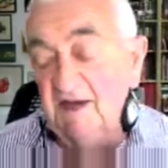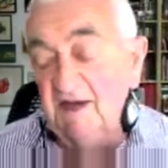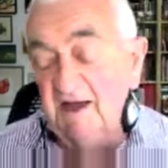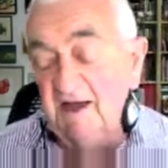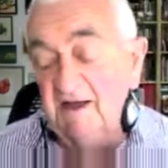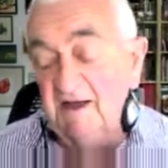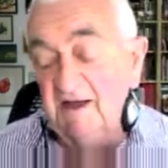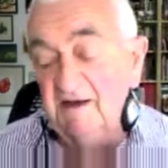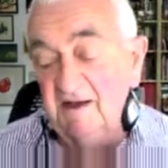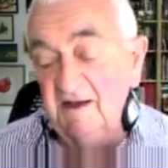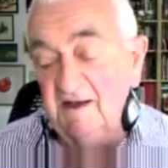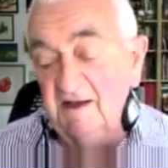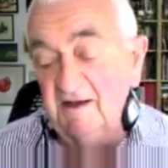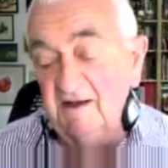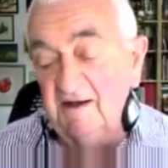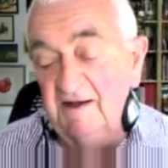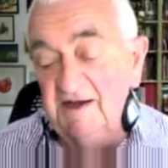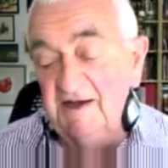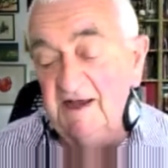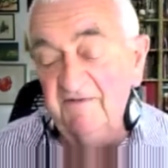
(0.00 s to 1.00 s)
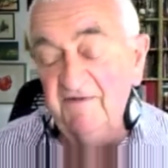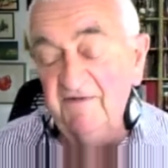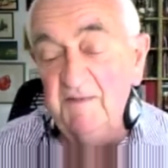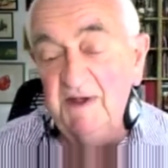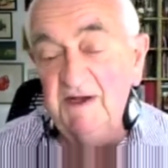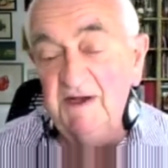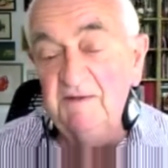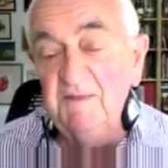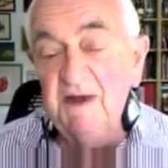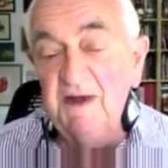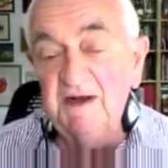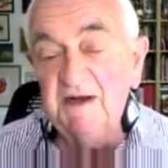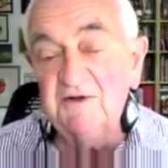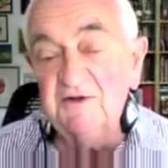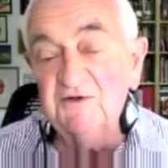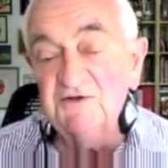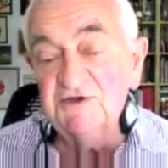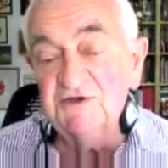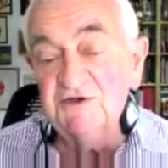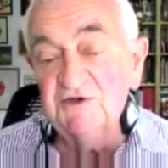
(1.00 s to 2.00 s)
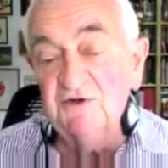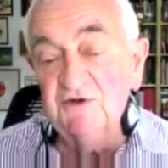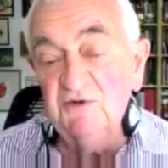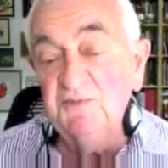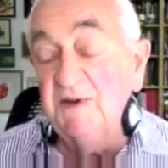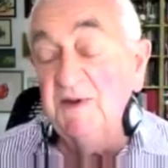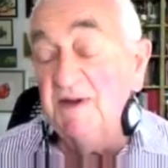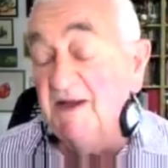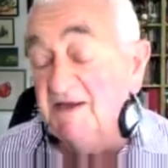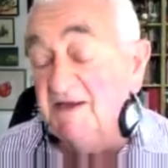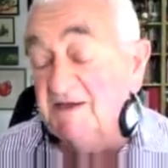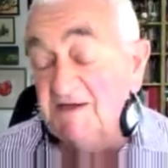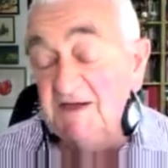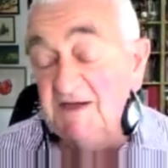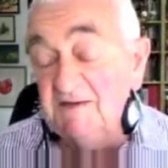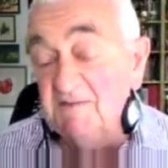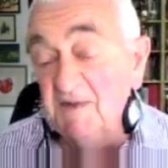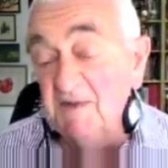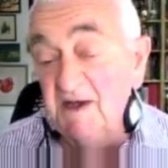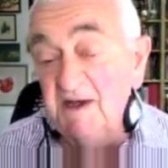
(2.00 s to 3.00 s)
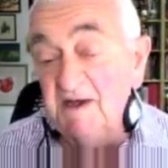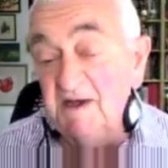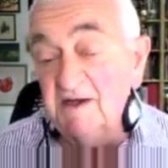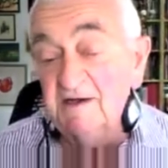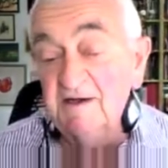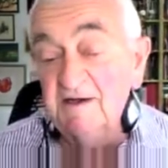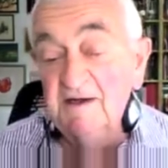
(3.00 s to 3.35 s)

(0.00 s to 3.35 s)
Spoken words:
and I never made medical school, but I did make